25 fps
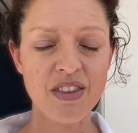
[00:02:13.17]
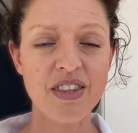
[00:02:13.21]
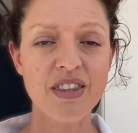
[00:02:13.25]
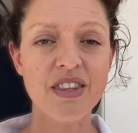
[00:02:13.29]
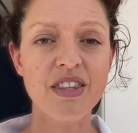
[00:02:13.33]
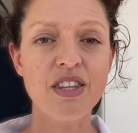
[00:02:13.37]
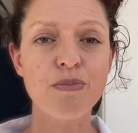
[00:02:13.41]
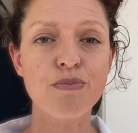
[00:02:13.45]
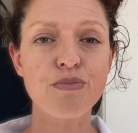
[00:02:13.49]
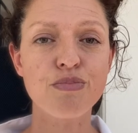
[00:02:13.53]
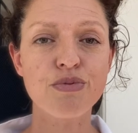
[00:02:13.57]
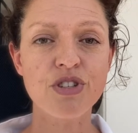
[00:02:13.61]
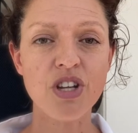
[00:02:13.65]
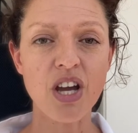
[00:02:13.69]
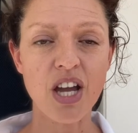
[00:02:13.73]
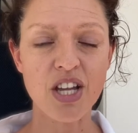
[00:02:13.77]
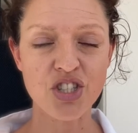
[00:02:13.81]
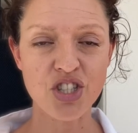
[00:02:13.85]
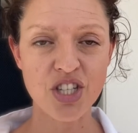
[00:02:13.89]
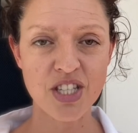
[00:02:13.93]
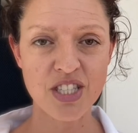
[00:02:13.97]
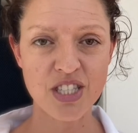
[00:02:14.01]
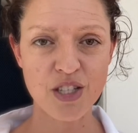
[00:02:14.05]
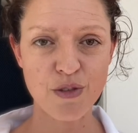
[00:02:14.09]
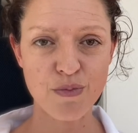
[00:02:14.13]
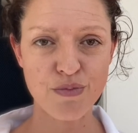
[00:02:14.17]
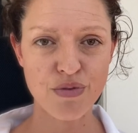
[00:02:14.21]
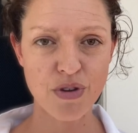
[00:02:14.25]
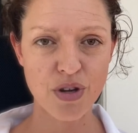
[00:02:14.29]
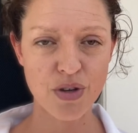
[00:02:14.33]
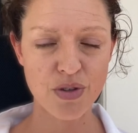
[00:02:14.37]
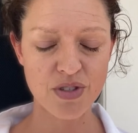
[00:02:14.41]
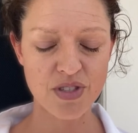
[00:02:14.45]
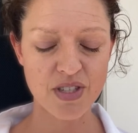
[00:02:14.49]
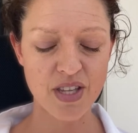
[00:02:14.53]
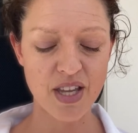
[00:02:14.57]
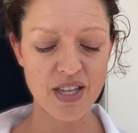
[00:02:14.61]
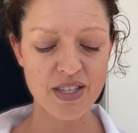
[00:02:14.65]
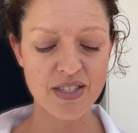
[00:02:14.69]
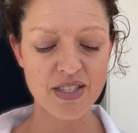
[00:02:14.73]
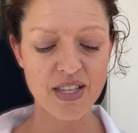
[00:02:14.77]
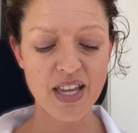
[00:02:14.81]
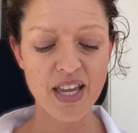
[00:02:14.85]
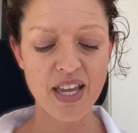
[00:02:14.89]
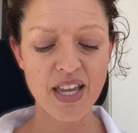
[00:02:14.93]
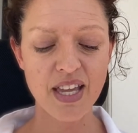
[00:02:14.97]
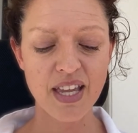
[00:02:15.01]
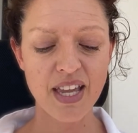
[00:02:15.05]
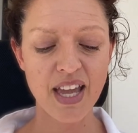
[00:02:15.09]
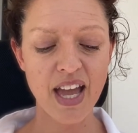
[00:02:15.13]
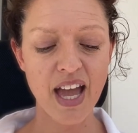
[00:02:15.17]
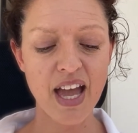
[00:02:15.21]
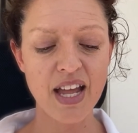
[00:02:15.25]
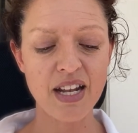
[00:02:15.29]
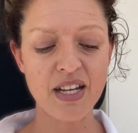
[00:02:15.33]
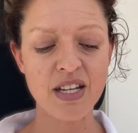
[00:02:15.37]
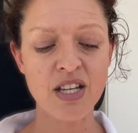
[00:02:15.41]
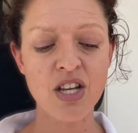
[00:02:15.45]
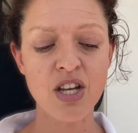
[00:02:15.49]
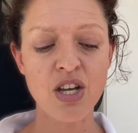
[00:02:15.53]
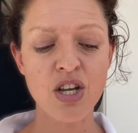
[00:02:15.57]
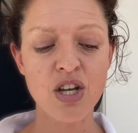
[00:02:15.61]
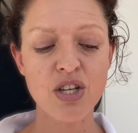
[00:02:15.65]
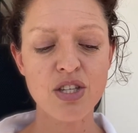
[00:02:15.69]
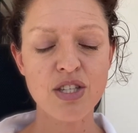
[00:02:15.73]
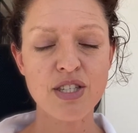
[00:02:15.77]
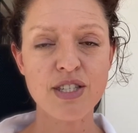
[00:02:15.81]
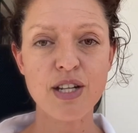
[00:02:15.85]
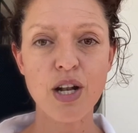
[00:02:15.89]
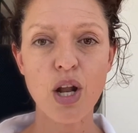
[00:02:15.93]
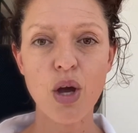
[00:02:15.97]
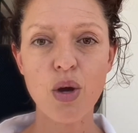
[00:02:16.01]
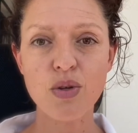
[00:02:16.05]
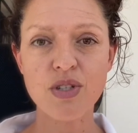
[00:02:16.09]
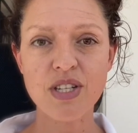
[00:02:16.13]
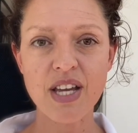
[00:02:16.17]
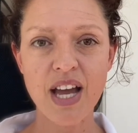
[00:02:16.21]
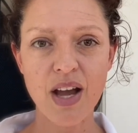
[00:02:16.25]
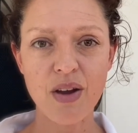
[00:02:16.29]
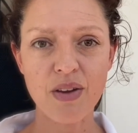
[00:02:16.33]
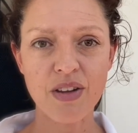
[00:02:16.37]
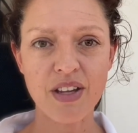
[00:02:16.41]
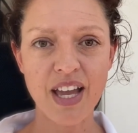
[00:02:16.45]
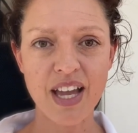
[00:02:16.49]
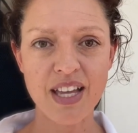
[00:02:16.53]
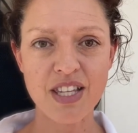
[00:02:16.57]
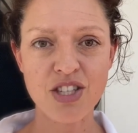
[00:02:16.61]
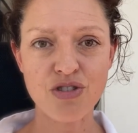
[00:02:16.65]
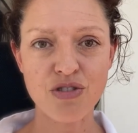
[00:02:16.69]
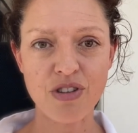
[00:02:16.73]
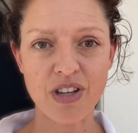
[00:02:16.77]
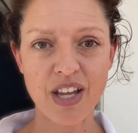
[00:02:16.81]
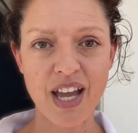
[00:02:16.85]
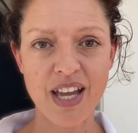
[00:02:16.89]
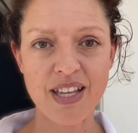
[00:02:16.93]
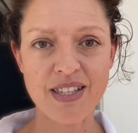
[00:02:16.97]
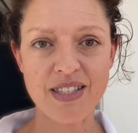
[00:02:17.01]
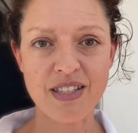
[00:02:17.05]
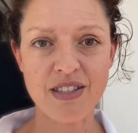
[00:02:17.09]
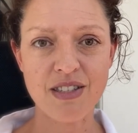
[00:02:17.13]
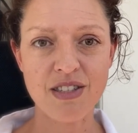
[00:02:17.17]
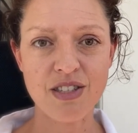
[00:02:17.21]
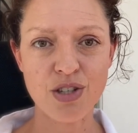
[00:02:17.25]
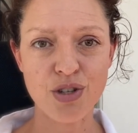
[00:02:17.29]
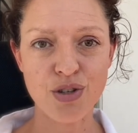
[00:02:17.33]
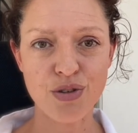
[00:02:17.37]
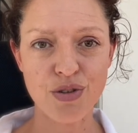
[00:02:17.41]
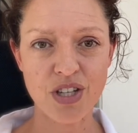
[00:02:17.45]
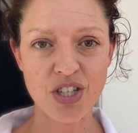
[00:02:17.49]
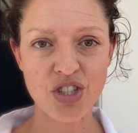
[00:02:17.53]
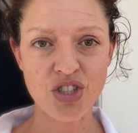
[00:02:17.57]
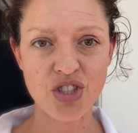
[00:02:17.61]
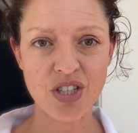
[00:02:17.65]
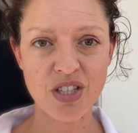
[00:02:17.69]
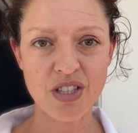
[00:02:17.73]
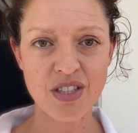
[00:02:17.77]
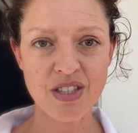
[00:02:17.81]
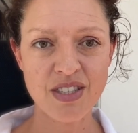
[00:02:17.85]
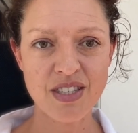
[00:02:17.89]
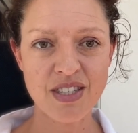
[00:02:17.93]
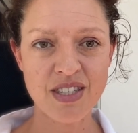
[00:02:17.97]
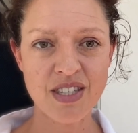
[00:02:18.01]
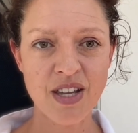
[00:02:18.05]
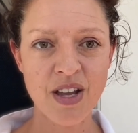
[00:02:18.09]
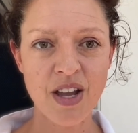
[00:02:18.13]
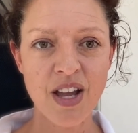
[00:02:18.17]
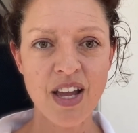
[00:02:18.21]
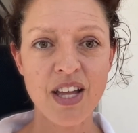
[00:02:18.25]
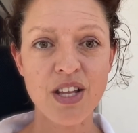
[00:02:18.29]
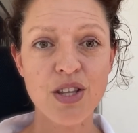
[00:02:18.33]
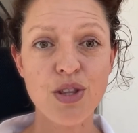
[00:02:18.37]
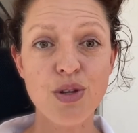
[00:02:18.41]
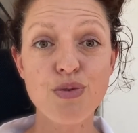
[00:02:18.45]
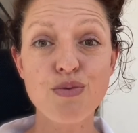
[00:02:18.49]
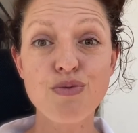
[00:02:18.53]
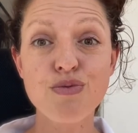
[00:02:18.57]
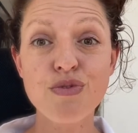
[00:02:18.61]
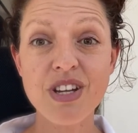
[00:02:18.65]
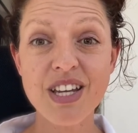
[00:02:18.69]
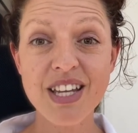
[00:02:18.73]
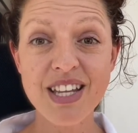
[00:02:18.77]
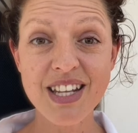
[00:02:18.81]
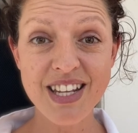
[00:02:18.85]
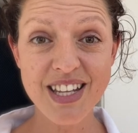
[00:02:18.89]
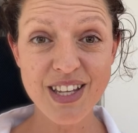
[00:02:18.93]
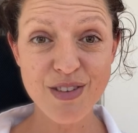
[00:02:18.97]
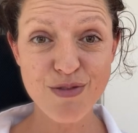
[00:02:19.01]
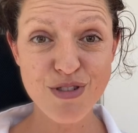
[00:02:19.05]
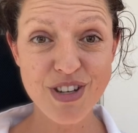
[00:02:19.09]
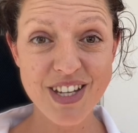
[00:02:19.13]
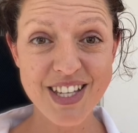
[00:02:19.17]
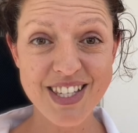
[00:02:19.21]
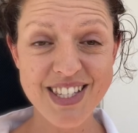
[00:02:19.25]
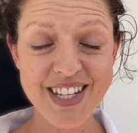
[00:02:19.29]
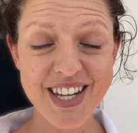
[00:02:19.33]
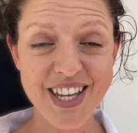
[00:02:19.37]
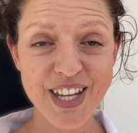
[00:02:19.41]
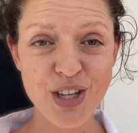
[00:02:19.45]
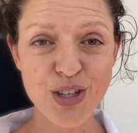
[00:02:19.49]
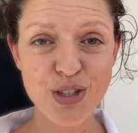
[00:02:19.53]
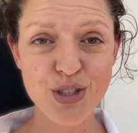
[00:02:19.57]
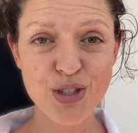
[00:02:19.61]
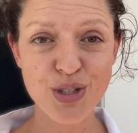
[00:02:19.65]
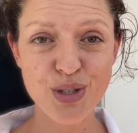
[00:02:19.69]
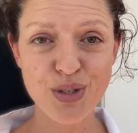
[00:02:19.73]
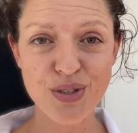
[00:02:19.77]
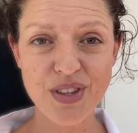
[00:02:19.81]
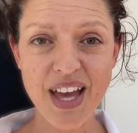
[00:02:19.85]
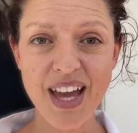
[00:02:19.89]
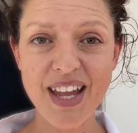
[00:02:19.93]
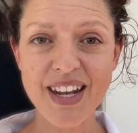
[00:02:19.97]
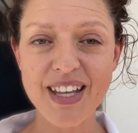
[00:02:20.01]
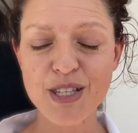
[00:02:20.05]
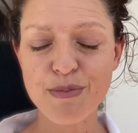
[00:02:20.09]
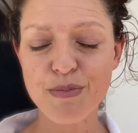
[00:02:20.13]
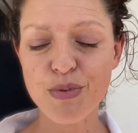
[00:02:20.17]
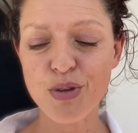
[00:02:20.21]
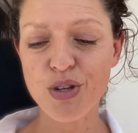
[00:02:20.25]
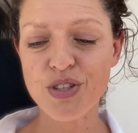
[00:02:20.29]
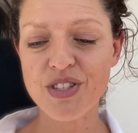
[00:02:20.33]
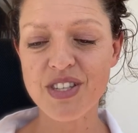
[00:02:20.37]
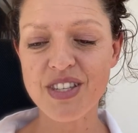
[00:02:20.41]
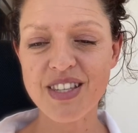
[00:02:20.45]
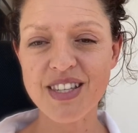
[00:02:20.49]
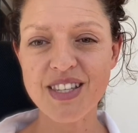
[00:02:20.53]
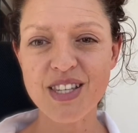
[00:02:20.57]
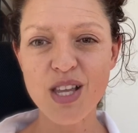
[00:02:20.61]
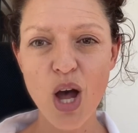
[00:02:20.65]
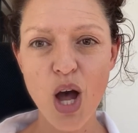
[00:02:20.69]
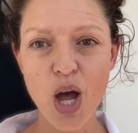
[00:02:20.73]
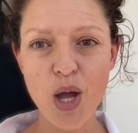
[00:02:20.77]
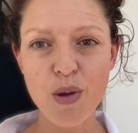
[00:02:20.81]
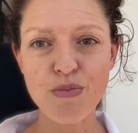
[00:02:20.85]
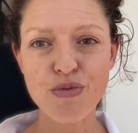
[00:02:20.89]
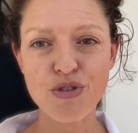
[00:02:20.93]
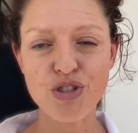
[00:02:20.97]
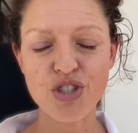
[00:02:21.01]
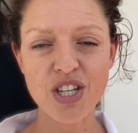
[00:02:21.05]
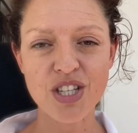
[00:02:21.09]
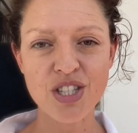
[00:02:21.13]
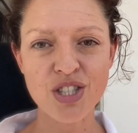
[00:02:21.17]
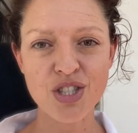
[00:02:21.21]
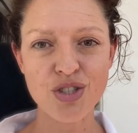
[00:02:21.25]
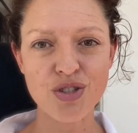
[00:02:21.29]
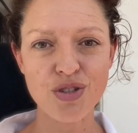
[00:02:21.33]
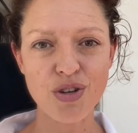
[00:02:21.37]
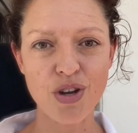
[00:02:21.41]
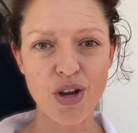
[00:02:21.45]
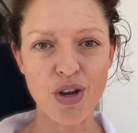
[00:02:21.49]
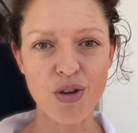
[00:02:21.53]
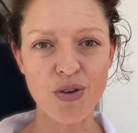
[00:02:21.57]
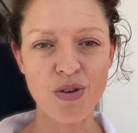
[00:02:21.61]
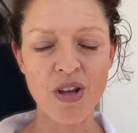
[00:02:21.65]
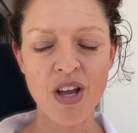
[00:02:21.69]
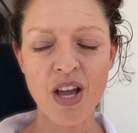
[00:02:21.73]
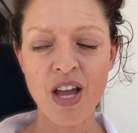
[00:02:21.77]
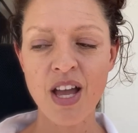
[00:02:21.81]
the digestive process. It can slow down gastric acid secretions. The reason it can do that is because of this high progesterone